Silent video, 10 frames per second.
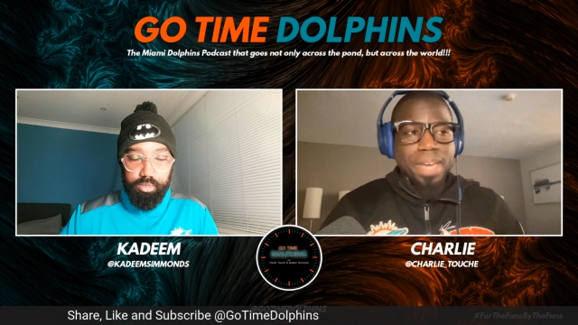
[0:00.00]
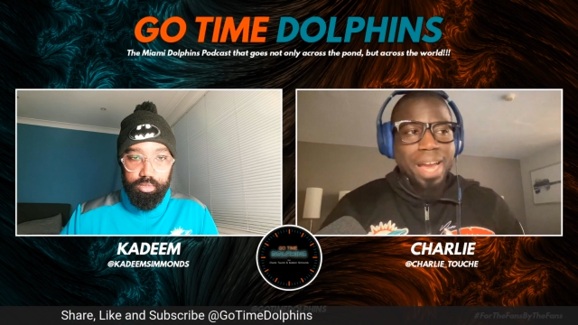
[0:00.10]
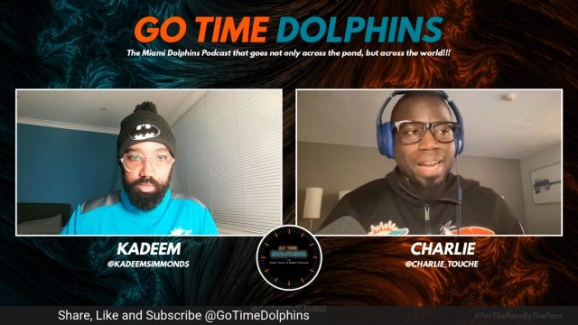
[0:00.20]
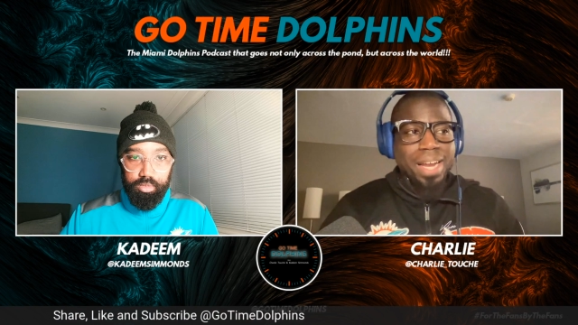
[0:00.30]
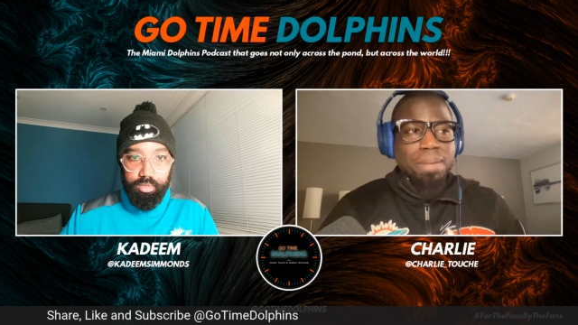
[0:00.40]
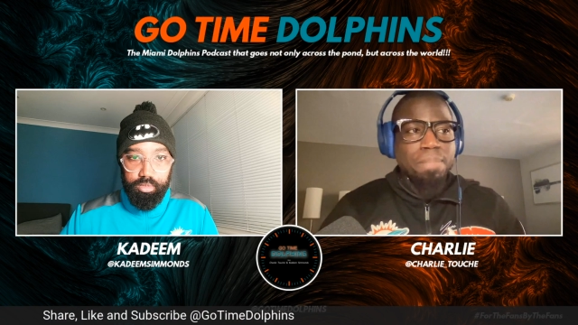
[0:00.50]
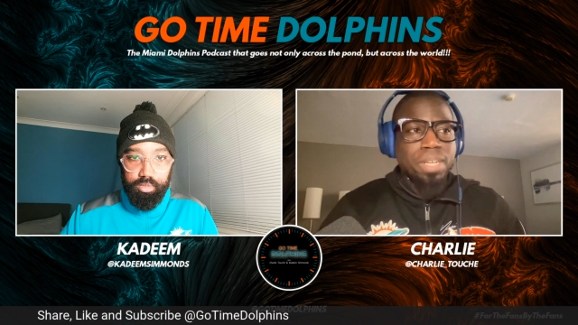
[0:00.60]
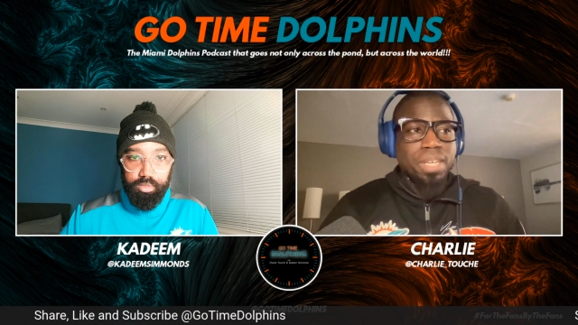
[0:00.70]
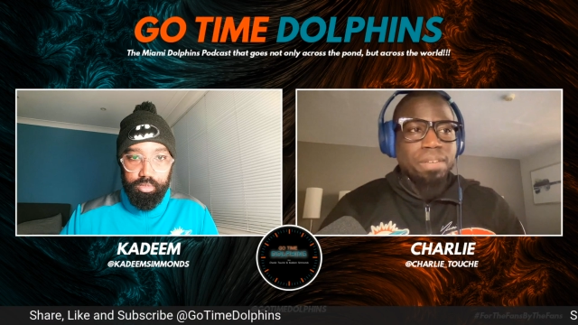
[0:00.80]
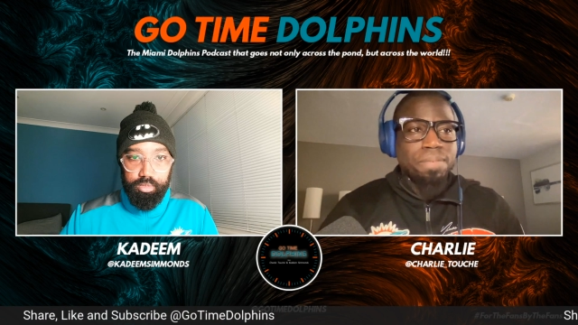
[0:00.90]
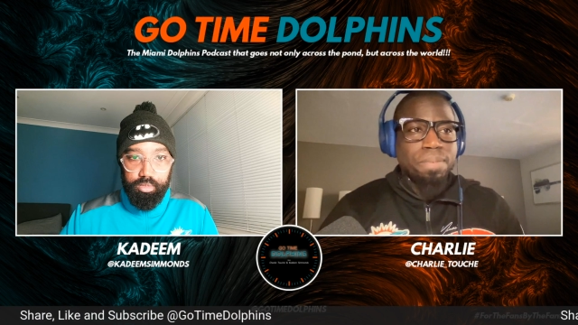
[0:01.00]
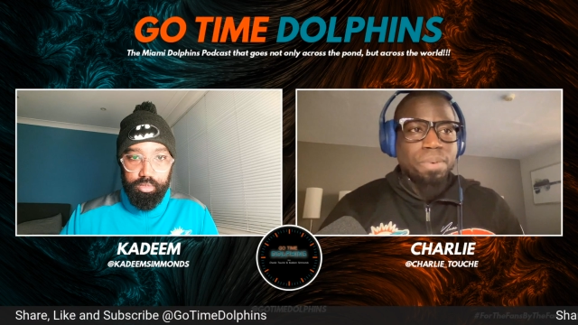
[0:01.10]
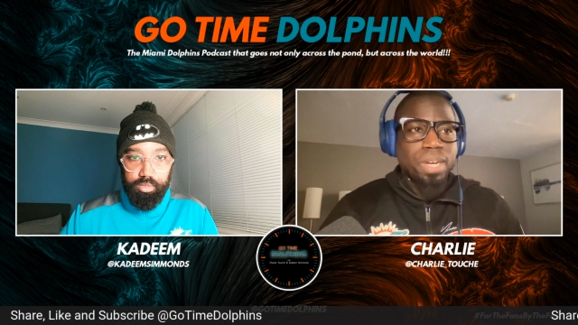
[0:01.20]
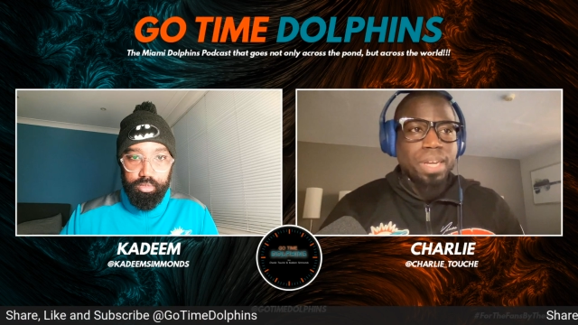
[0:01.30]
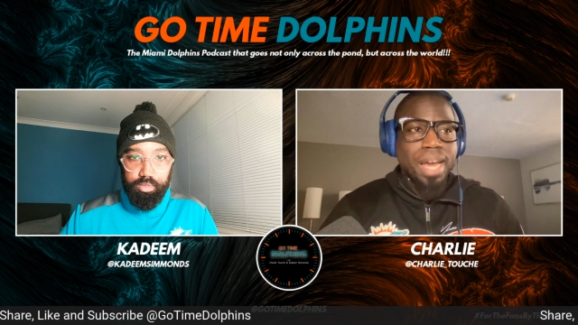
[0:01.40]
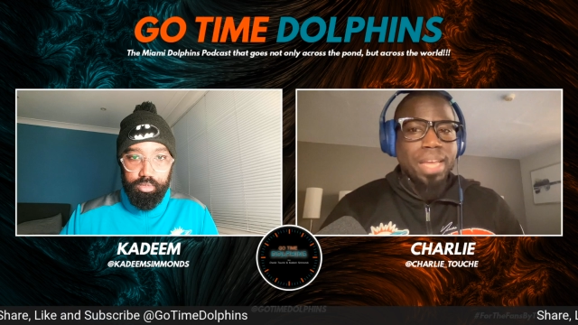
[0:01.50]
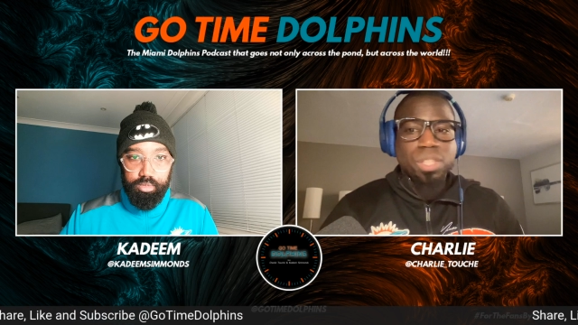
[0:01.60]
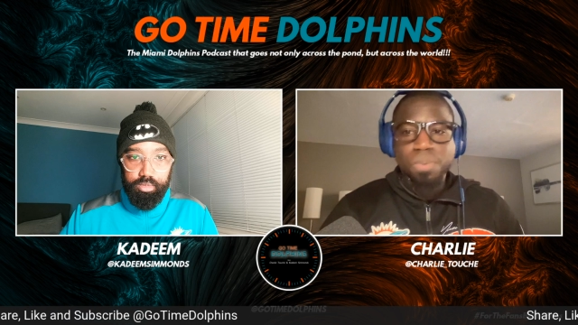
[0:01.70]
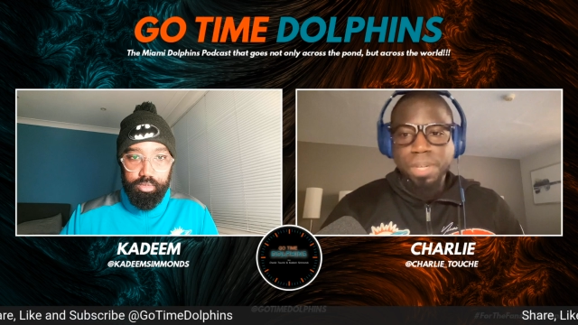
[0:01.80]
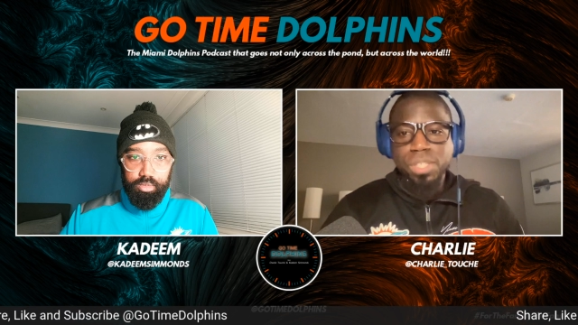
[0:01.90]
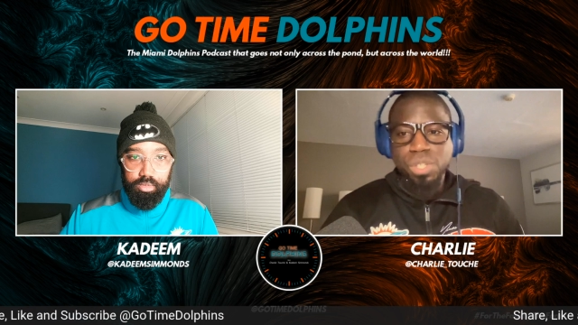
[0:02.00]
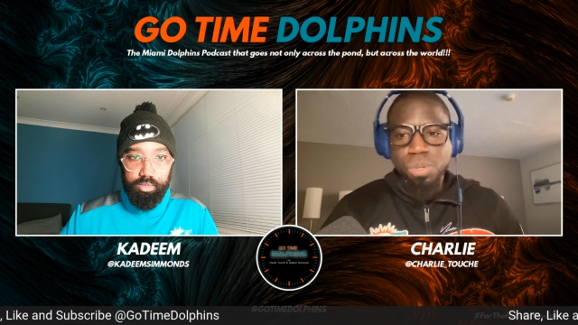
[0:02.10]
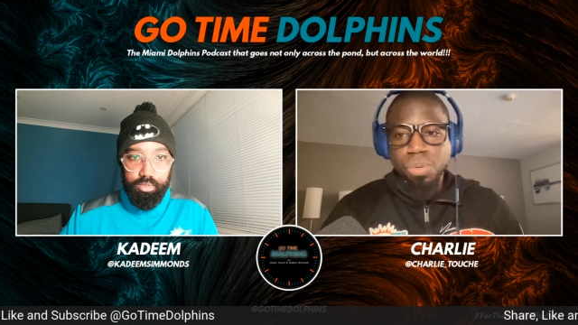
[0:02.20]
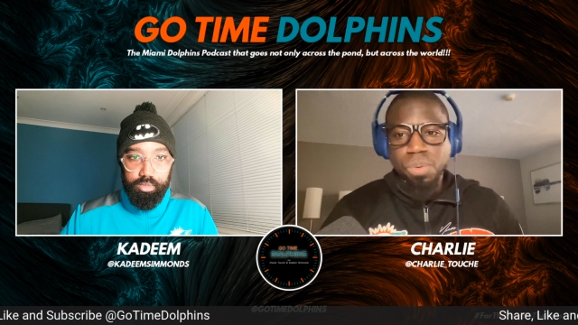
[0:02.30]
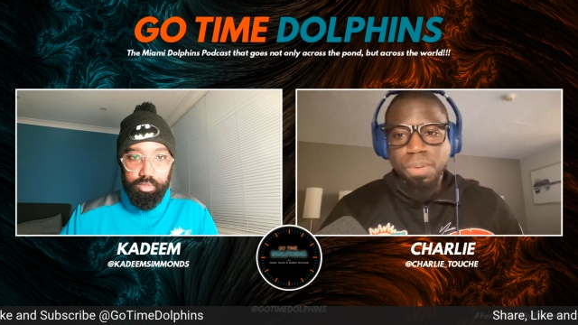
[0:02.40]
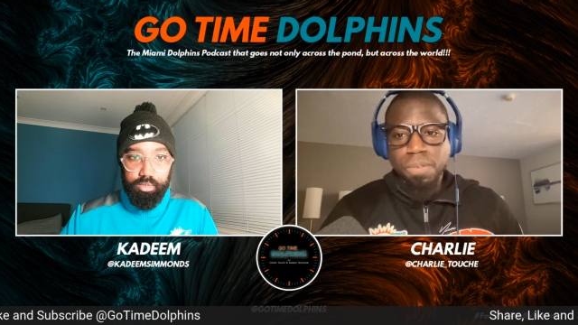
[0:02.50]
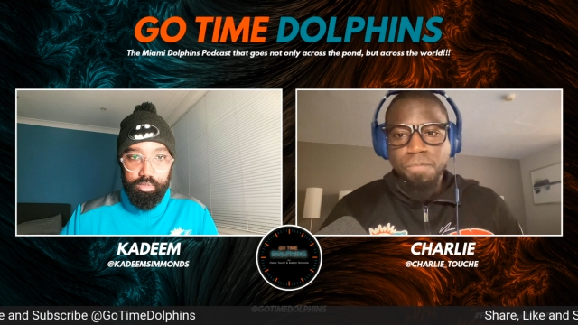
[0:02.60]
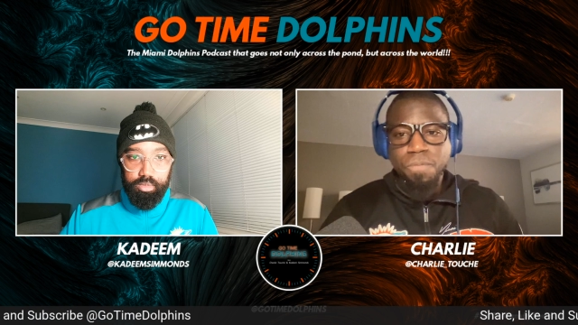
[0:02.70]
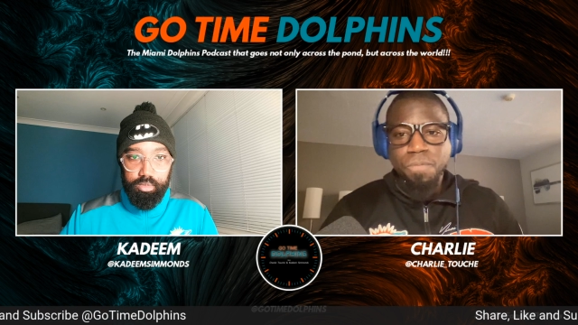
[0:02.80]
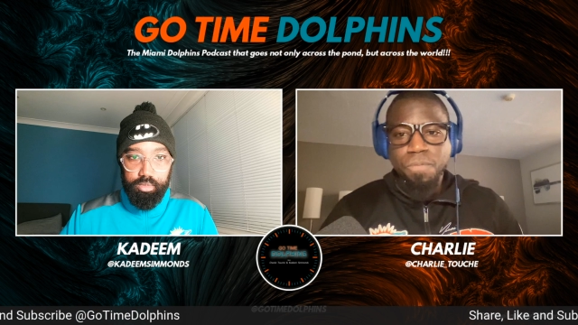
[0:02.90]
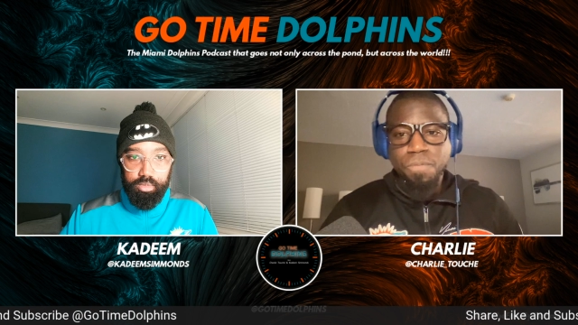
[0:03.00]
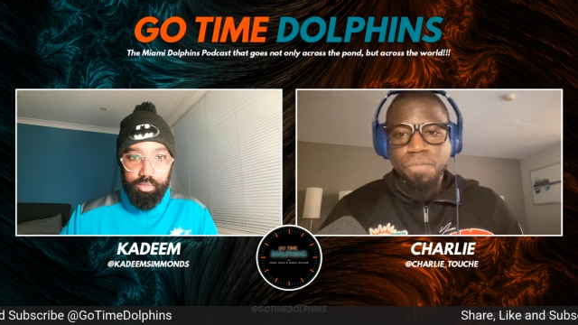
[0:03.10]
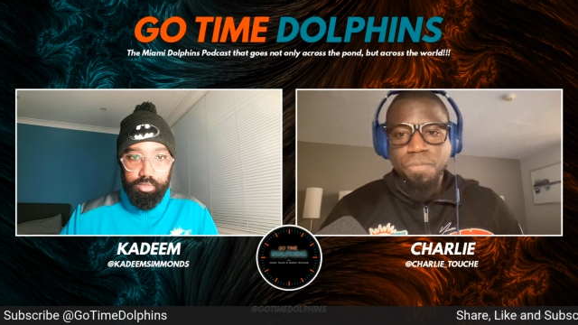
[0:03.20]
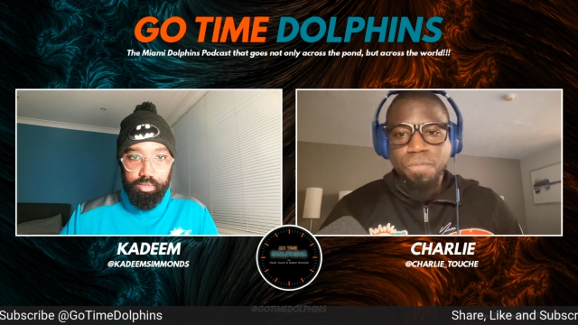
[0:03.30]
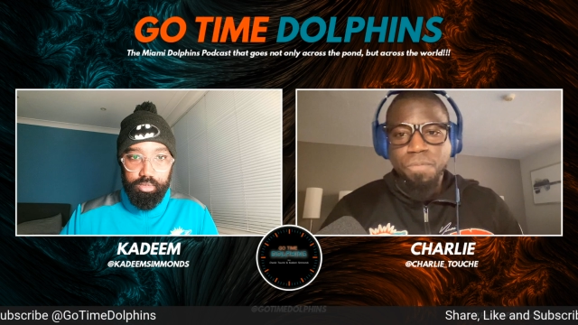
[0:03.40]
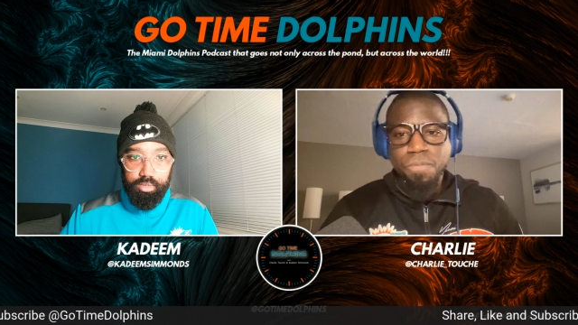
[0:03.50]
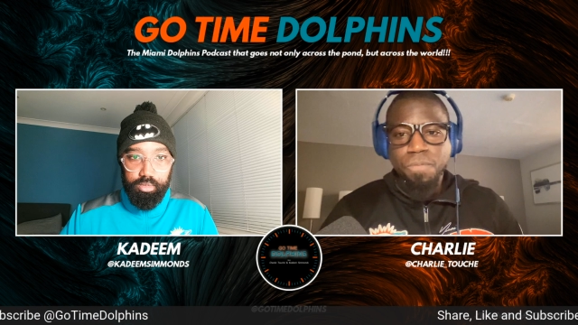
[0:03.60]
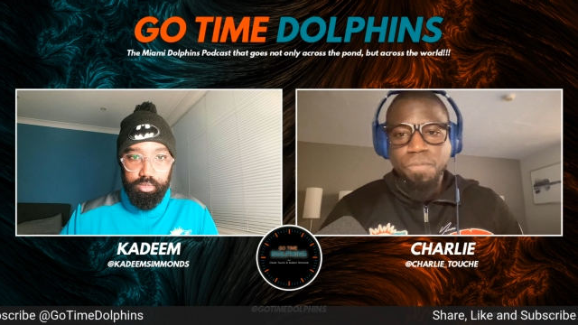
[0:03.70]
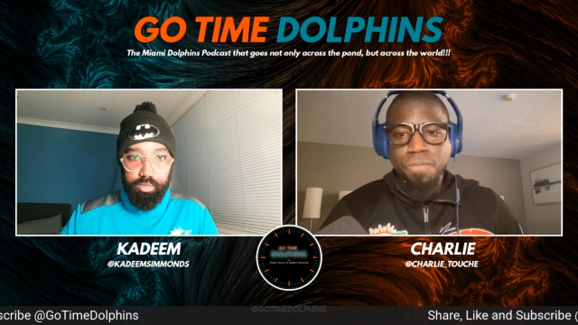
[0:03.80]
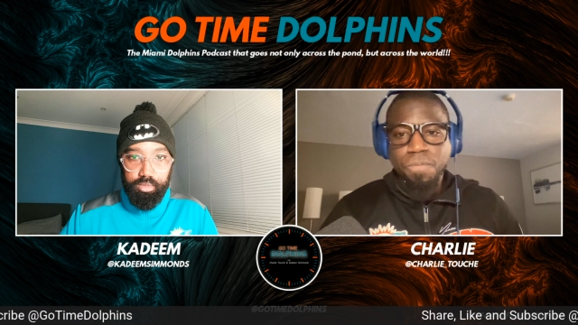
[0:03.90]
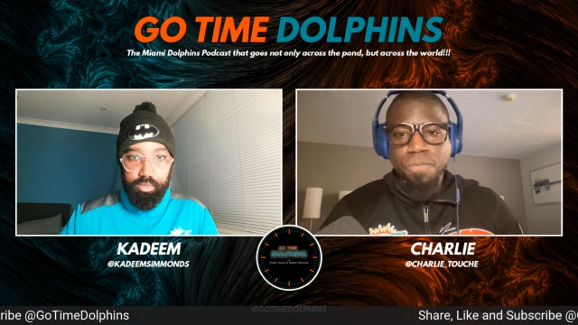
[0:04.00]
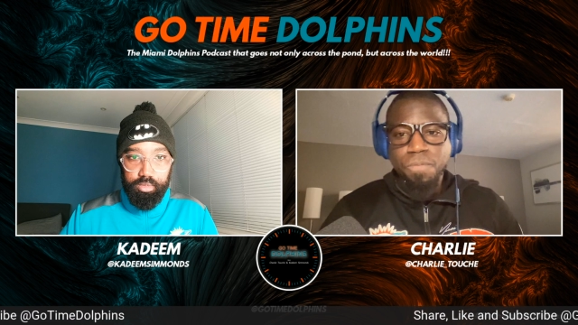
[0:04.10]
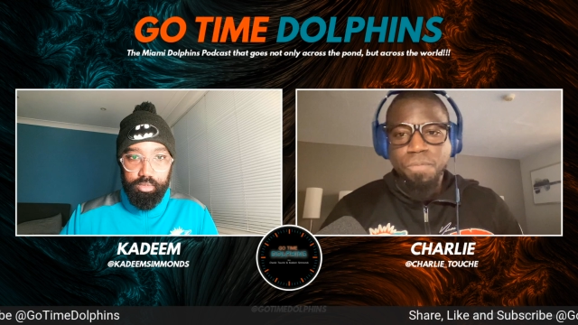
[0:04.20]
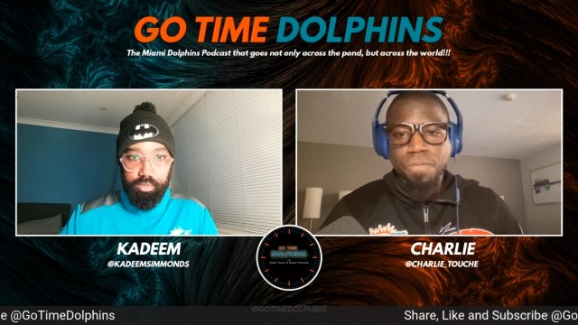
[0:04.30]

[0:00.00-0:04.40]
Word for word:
Speaker 1: I gotta believe at three and two, focus is not an issue yet,